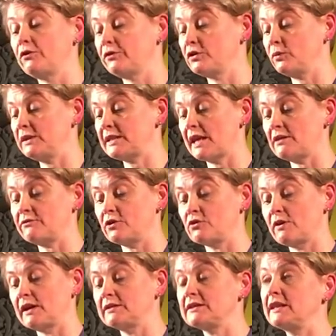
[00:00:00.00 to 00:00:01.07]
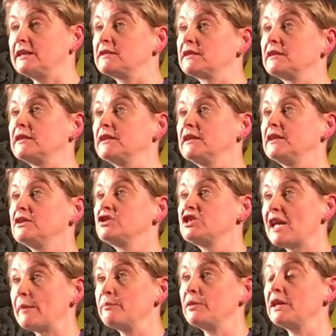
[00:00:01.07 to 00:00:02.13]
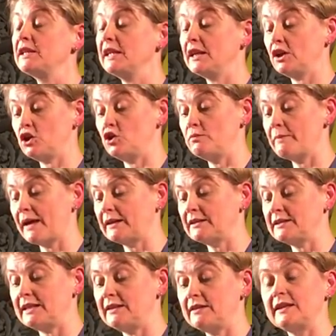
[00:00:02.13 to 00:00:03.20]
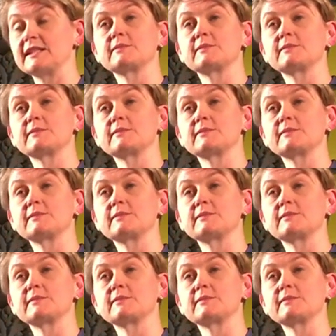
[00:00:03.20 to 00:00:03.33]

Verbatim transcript: often we take for granted, championing a humanity that